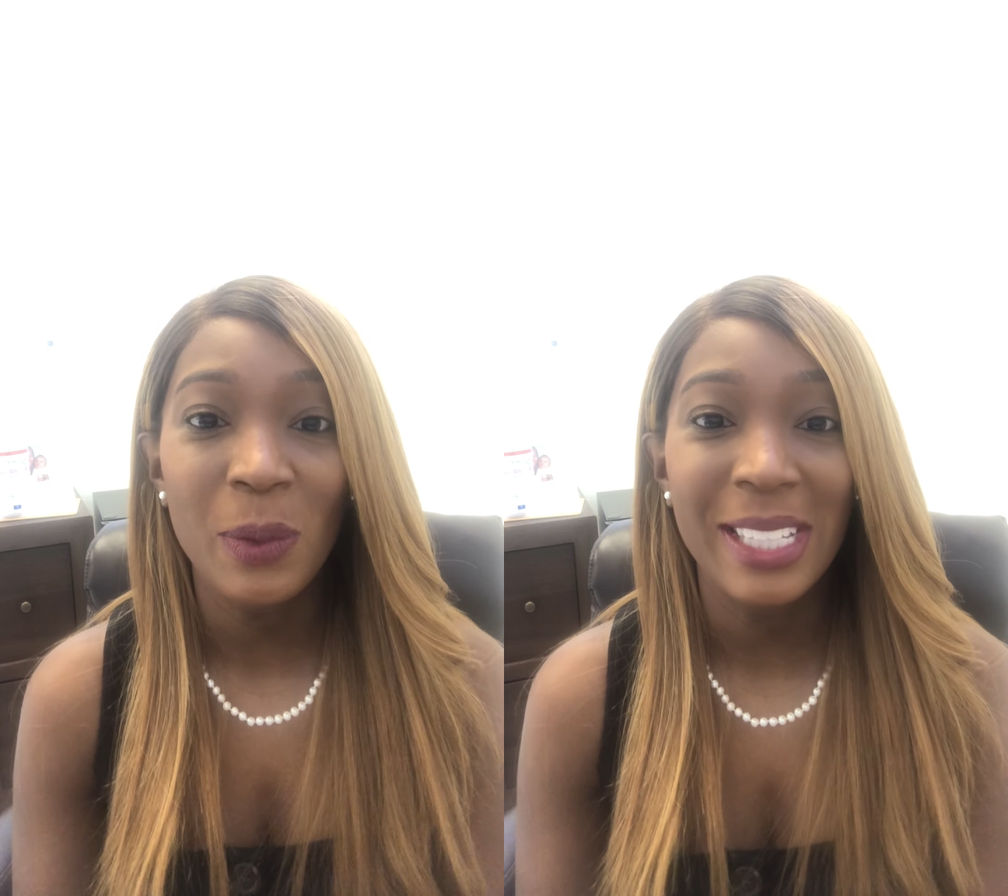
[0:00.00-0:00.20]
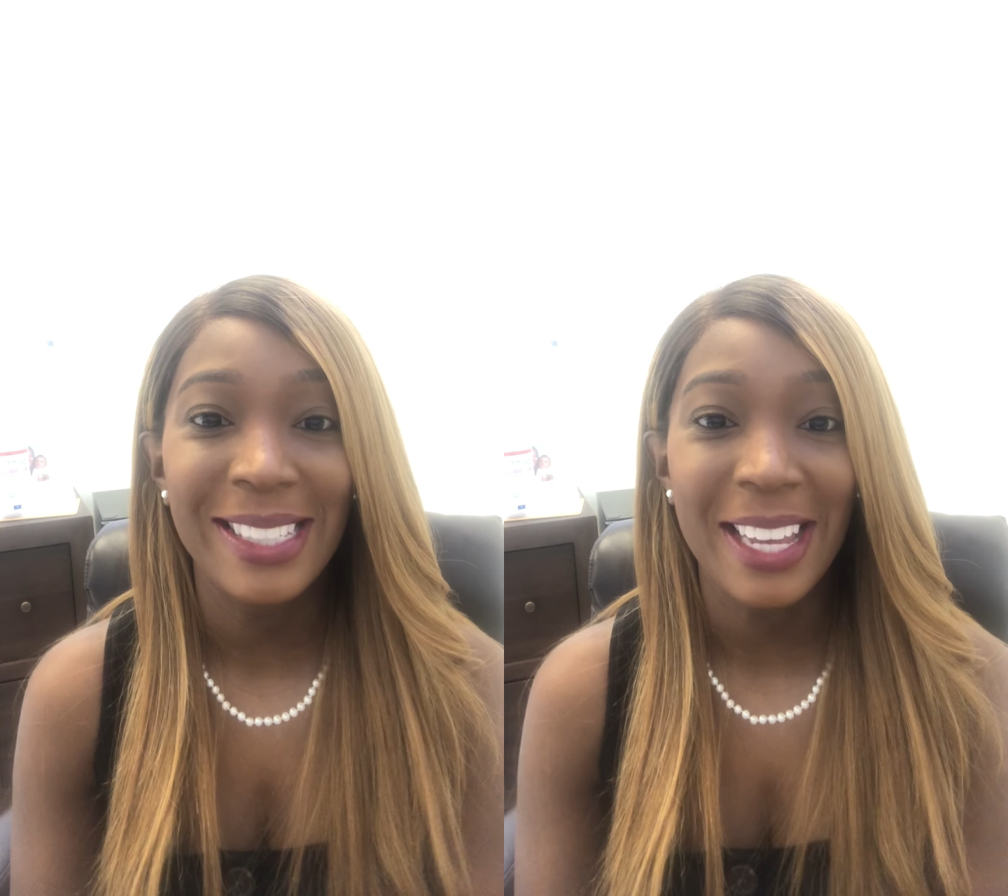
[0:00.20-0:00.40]

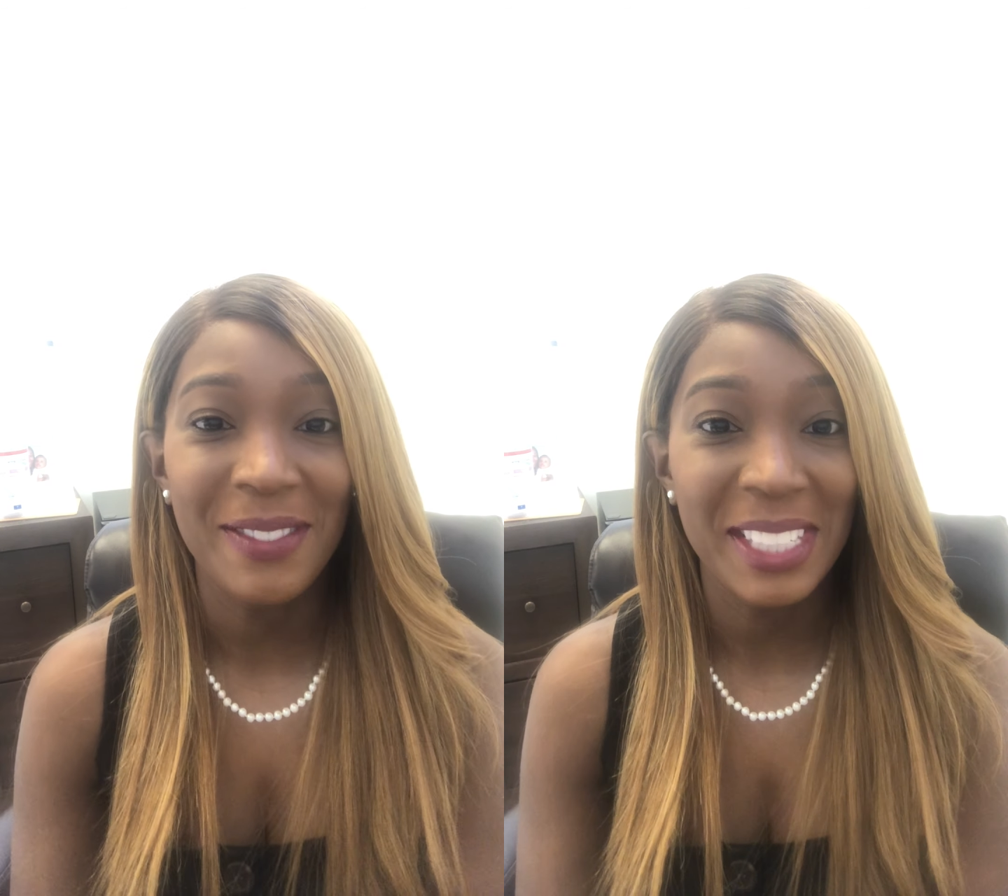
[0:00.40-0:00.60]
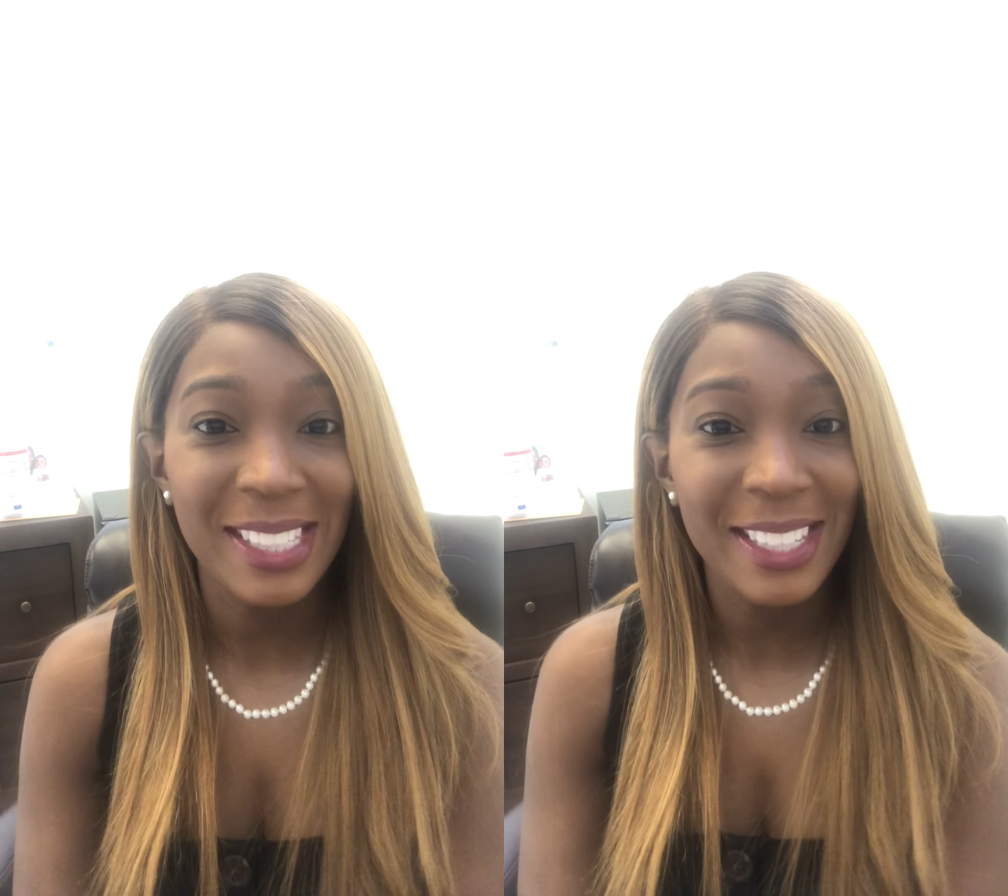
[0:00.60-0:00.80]
with
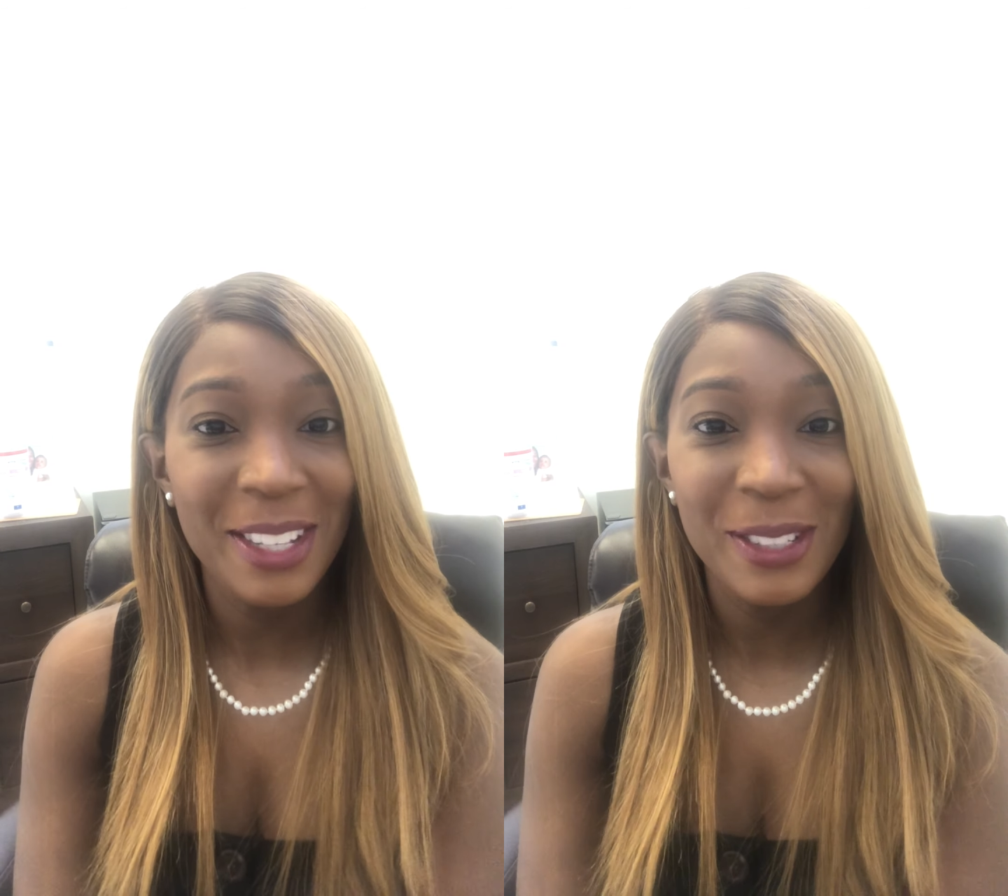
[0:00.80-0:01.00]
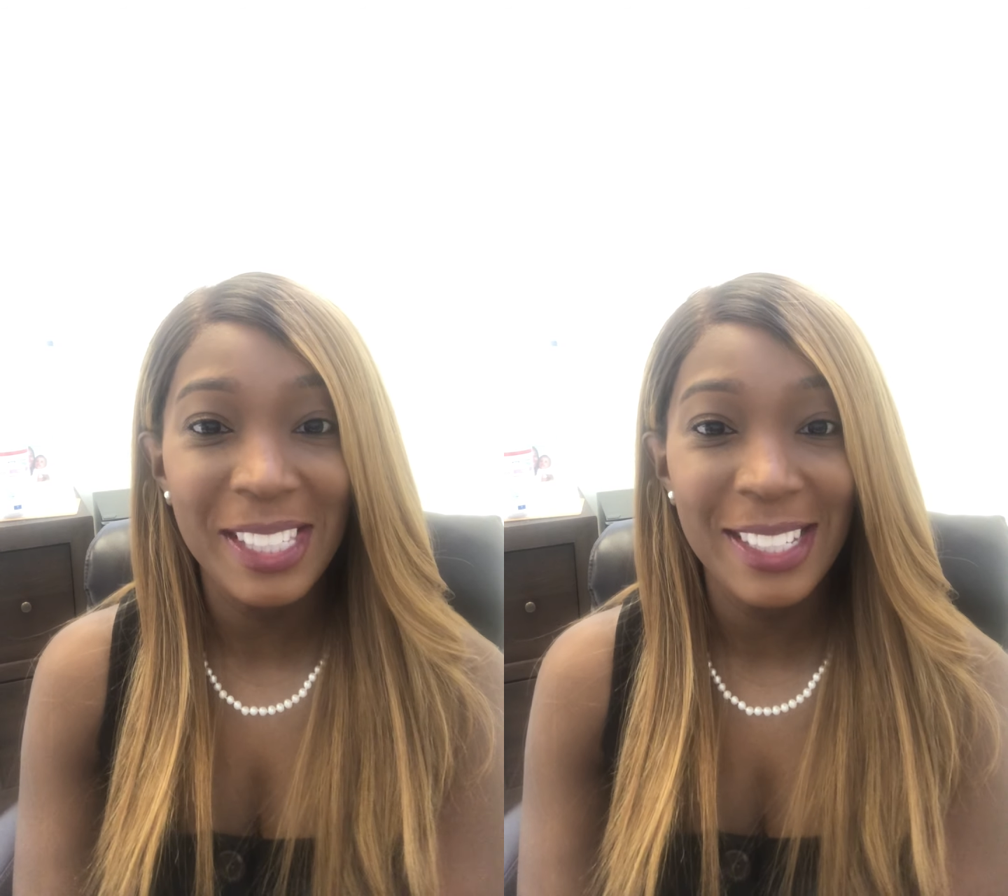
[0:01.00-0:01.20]
Davis
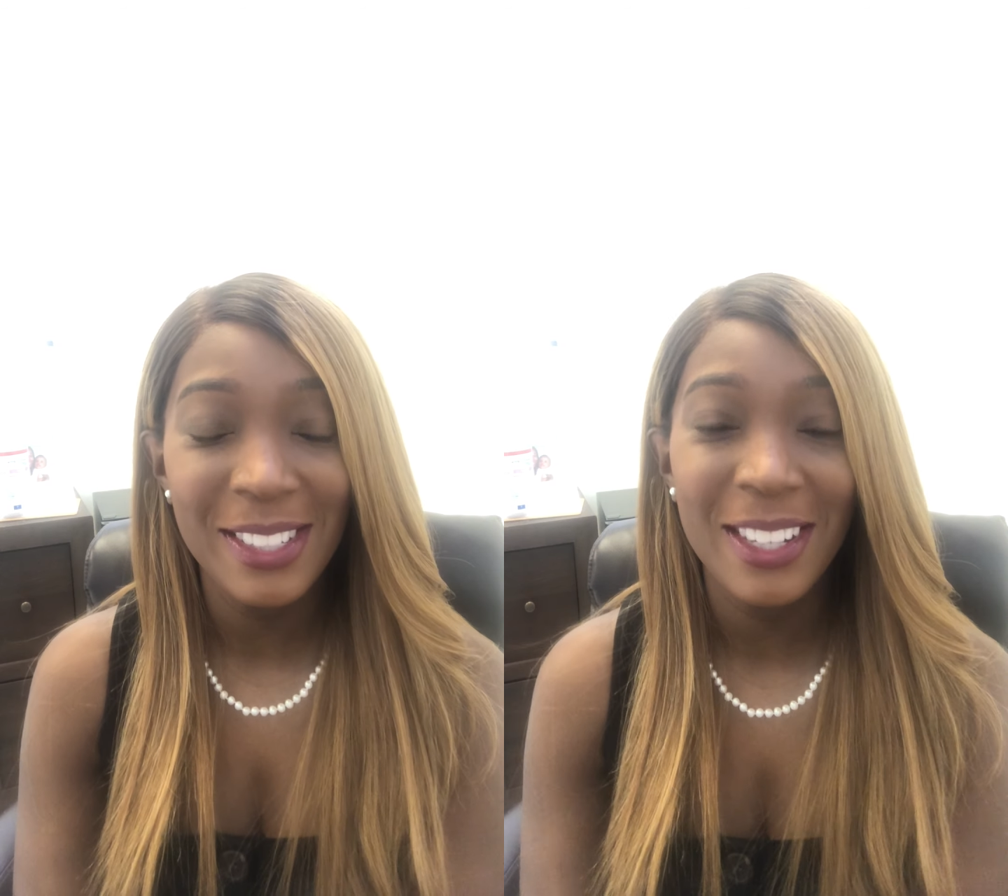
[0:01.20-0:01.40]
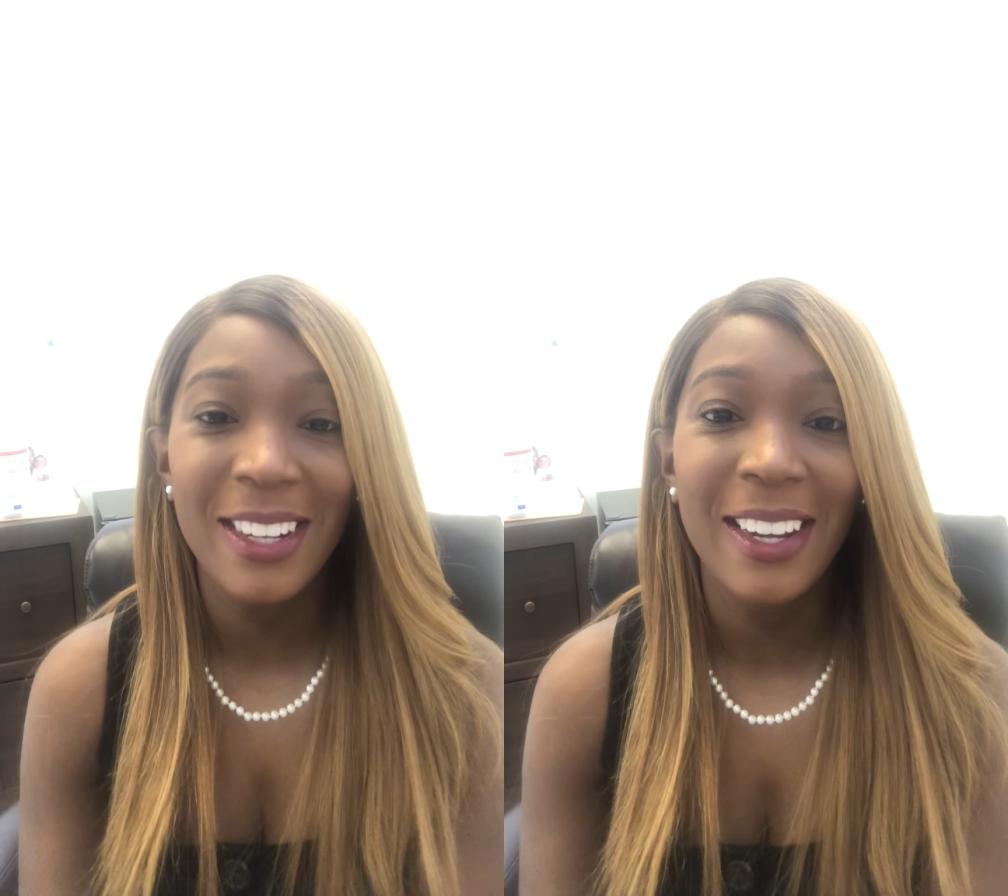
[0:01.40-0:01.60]
Legal
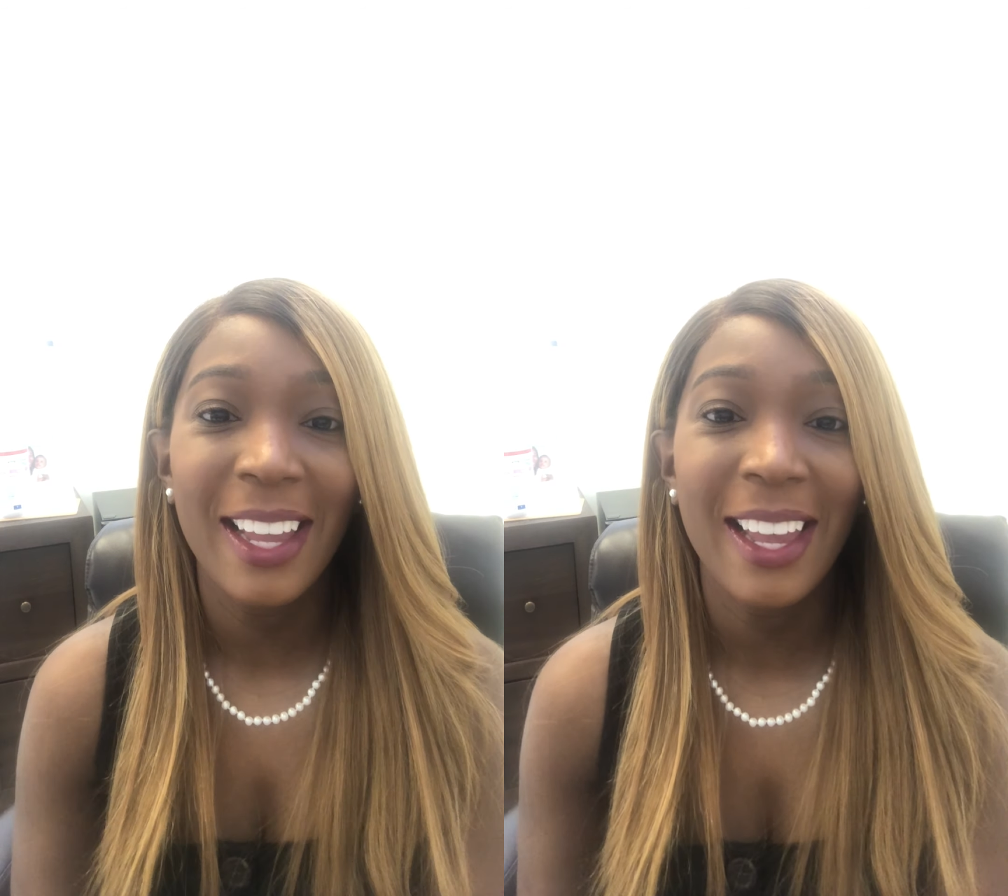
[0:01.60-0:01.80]
Center,